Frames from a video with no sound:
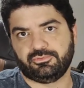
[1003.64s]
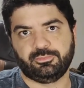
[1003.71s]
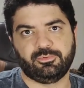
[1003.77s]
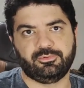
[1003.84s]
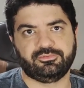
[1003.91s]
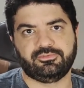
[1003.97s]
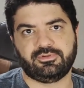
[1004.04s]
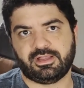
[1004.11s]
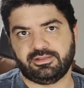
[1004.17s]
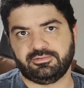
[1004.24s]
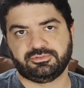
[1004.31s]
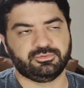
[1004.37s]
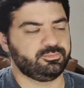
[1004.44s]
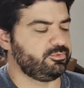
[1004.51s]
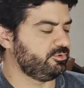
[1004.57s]

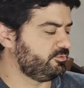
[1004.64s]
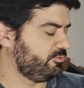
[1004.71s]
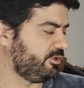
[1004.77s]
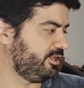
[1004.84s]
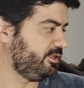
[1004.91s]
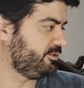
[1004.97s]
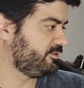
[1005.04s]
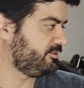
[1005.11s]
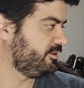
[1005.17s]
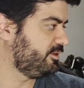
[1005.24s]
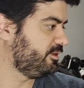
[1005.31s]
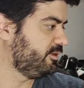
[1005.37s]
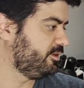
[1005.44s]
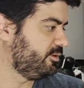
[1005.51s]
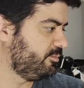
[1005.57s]
2.5, 2.8,
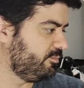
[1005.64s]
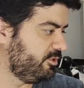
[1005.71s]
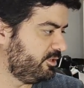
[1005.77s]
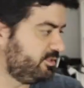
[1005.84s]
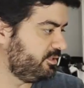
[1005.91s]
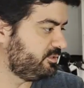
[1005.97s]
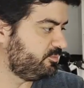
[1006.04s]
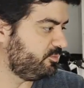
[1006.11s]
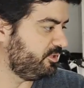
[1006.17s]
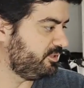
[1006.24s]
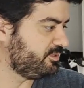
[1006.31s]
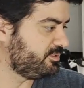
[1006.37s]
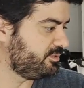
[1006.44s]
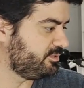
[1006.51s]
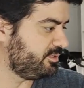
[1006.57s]
but it
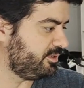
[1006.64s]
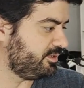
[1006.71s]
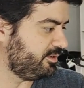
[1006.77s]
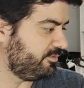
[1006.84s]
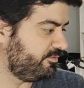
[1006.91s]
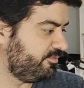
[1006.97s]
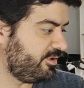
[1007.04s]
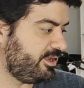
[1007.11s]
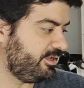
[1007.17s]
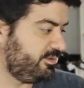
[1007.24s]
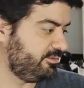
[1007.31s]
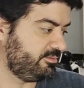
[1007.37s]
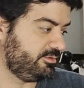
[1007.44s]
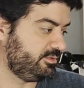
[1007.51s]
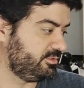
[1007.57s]
prints
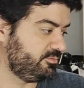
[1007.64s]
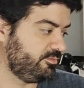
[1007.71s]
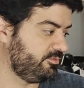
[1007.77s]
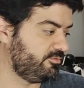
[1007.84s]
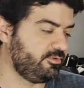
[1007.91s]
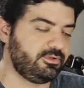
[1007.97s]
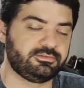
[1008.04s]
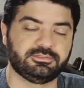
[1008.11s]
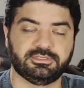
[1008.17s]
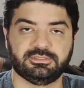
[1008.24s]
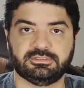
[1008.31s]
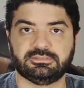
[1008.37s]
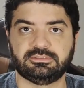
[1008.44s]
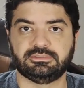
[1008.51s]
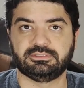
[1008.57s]
fine with all
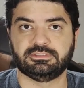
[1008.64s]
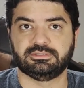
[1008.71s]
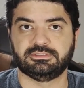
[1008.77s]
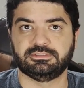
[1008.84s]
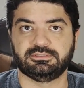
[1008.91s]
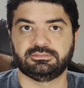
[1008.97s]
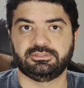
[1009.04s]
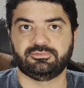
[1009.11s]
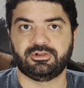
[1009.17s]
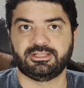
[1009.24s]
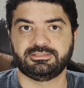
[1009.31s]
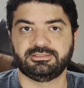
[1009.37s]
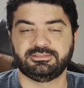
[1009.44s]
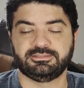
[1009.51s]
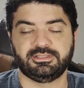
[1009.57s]
the
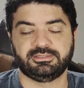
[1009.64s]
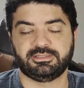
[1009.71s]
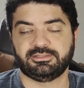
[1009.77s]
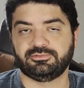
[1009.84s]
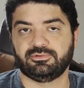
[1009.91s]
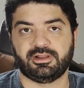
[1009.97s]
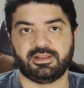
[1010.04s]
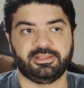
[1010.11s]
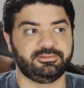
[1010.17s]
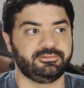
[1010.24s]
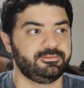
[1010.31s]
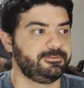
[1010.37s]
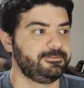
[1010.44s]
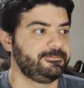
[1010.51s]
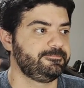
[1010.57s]
resins that I
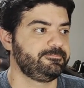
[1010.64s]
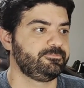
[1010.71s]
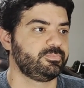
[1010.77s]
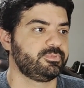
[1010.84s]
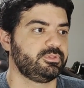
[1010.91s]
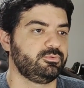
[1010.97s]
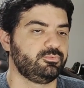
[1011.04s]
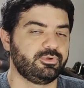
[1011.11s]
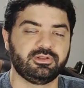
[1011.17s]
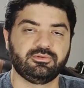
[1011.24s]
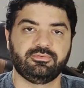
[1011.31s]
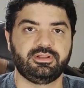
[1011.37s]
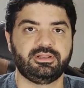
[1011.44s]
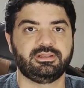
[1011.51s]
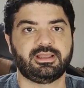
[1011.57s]
tried.
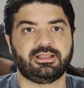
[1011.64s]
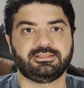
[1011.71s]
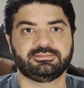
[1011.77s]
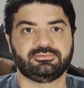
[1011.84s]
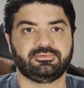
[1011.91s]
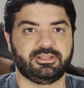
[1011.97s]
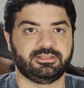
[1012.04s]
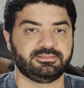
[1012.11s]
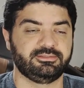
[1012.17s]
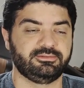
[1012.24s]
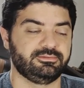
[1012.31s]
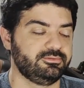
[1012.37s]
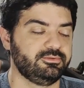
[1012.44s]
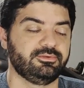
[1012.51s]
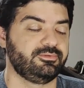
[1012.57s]
Really nice
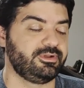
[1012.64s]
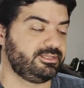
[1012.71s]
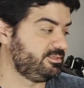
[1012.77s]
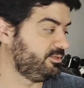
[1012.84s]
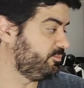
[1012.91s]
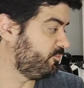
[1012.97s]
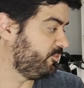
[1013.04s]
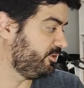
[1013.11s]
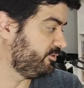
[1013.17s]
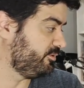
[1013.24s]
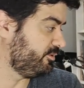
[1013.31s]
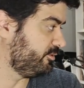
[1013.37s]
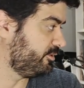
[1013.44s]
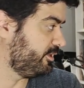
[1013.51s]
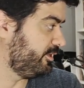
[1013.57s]
resin
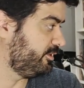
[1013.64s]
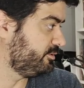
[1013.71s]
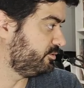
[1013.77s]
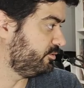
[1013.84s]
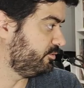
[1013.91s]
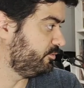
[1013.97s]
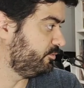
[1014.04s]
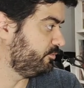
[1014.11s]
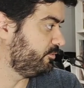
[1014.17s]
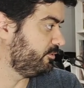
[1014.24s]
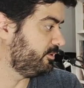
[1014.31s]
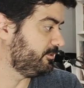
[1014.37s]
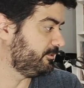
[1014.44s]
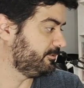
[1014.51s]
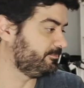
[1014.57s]
printer, okay,
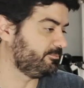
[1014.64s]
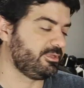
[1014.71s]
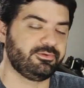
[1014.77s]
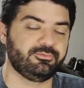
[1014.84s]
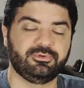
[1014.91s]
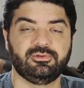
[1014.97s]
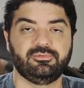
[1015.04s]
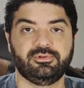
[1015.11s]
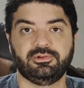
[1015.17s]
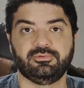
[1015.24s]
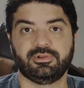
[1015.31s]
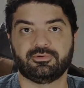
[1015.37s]
so I really